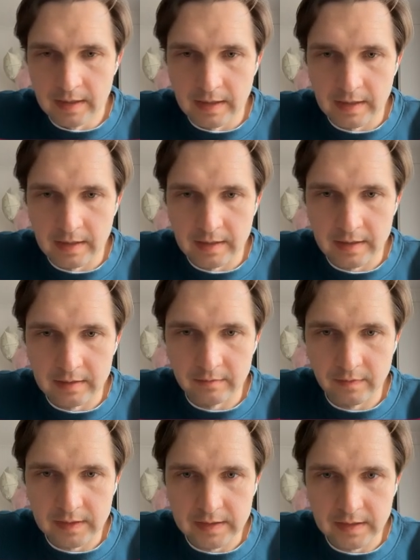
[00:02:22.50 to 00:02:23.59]

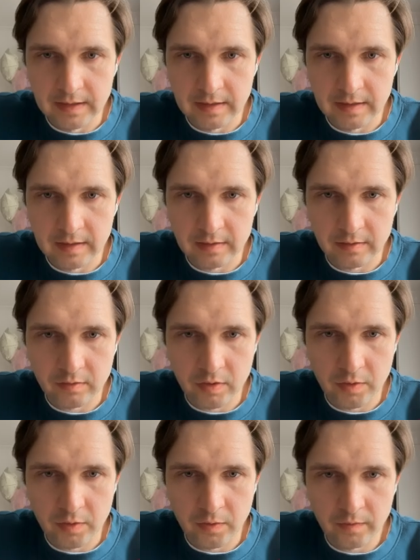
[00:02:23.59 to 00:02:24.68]
NVIDIA,
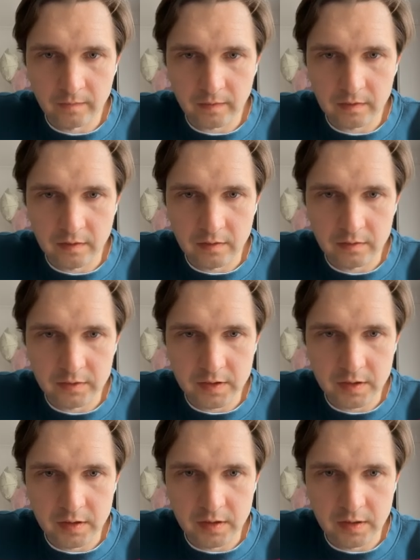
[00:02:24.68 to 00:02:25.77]
growth,
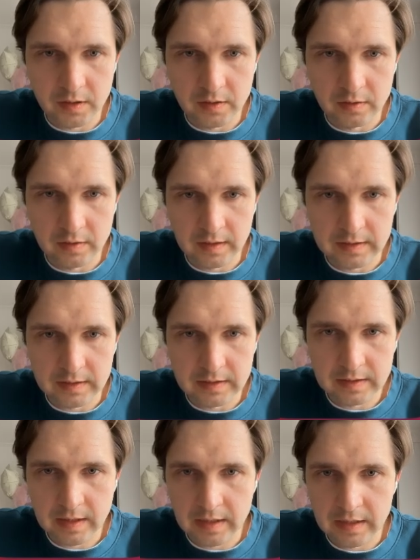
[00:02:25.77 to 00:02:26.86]
technology, United
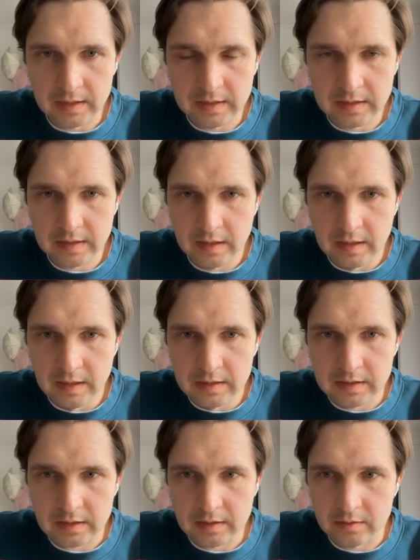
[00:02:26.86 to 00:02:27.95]
States,
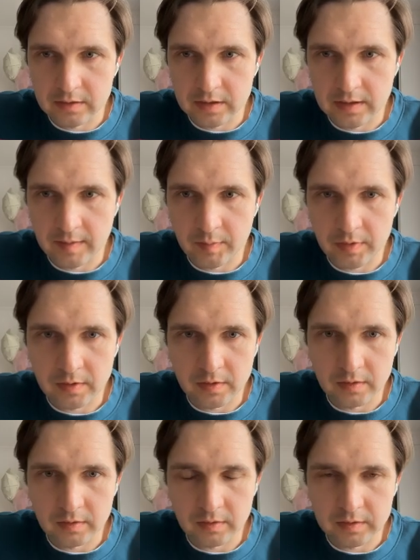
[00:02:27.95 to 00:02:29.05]
technology,
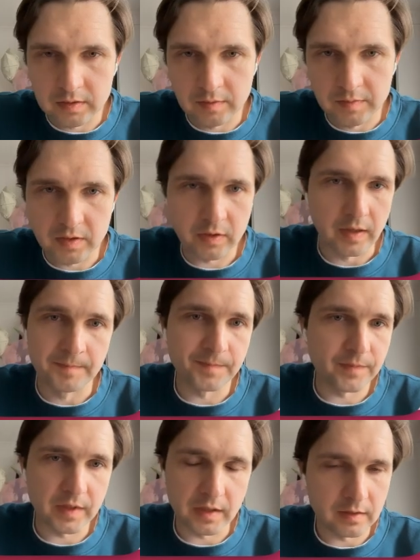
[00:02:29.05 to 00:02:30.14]
Apple, consumer. Okay,
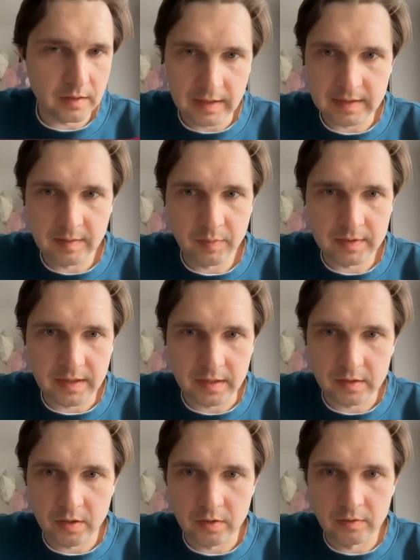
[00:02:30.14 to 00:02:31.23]
as simple as that.
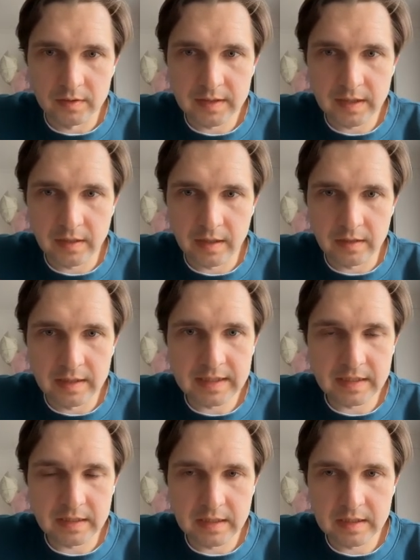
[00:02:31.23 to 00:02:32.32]
So you'll see that this
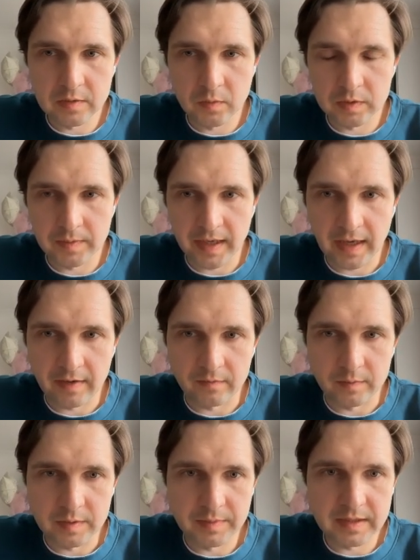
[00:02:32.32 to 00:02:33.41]
is what we have,
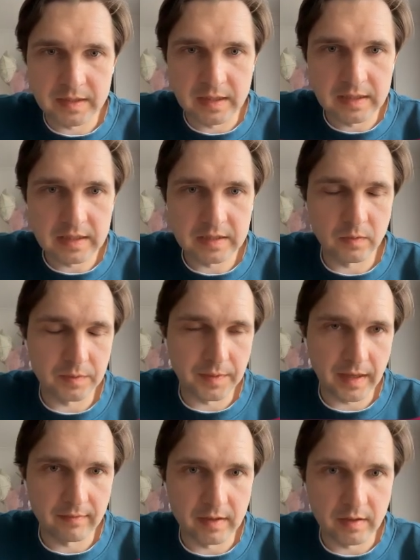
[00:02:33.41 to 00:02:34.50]
which means this is what we
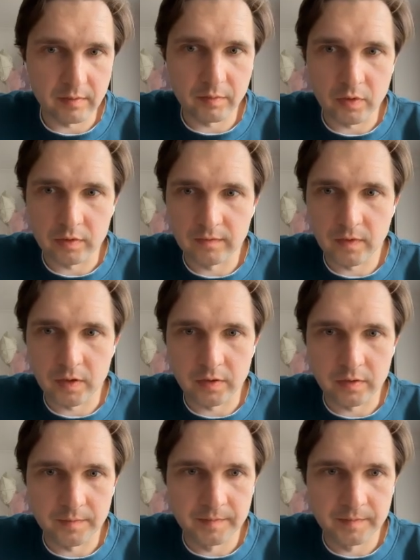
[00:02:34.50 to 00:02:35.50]
have in our portfolio